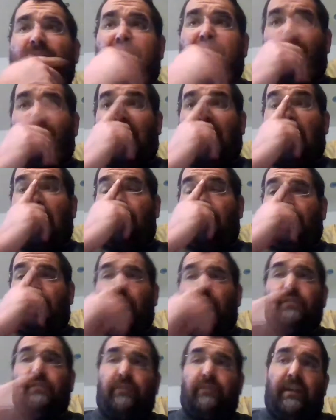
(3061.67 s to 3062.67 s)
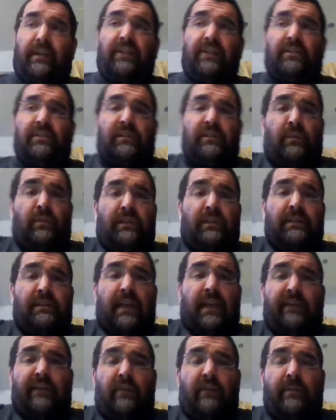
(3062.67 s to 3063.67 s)
if they had forced relations with a
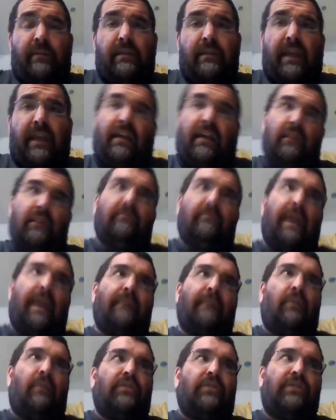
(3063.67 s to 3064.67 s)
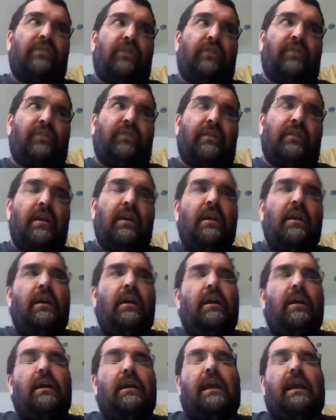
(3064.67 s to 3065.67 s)
slave woman, they could make more children.
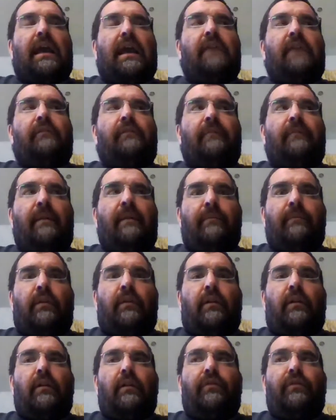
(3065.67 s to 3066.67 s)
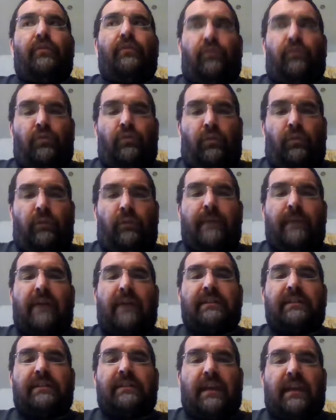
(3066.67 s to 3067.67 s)
And remember, the rule
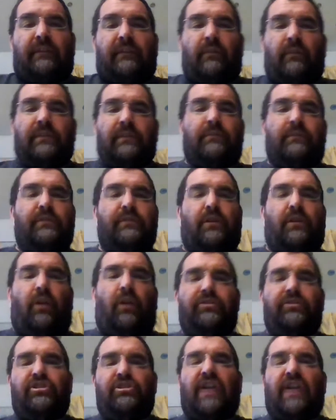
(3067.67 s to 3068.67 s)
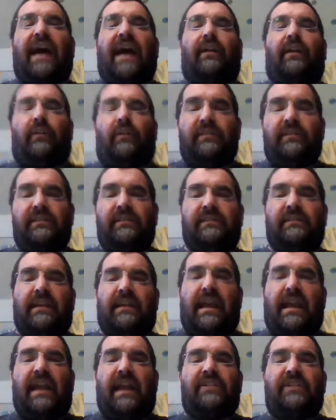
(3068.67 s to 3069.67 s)
about slavery was it was called chattel,
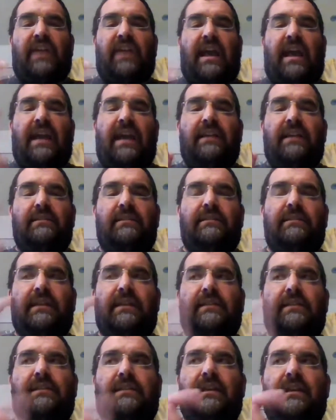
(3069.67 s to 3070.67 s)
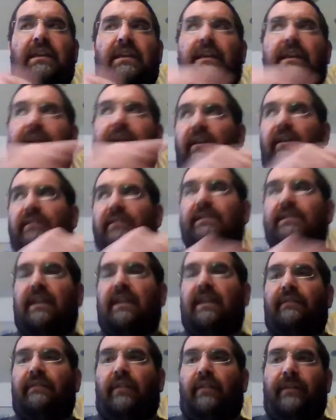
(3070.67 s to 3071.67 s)
Chattel,
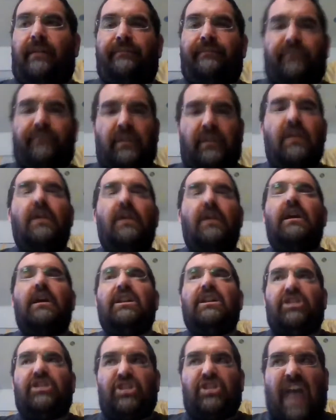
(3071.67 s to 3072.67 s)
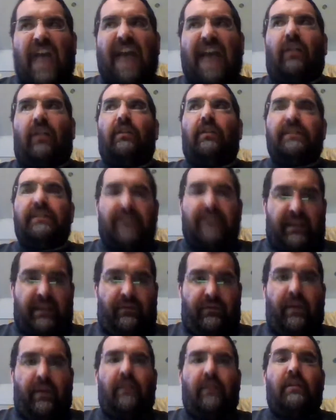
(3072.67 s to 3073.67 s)
slavery. Chattel
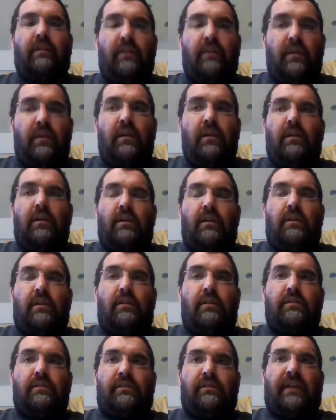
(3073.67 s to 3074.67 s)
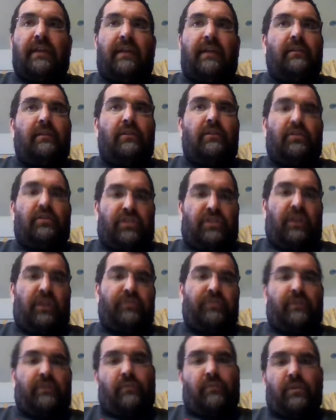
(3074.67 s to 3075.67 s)
slavery, so that your
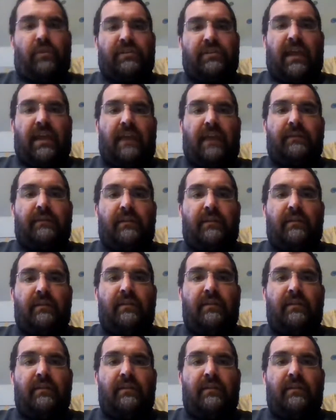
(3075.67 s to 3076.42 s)
children were slaves.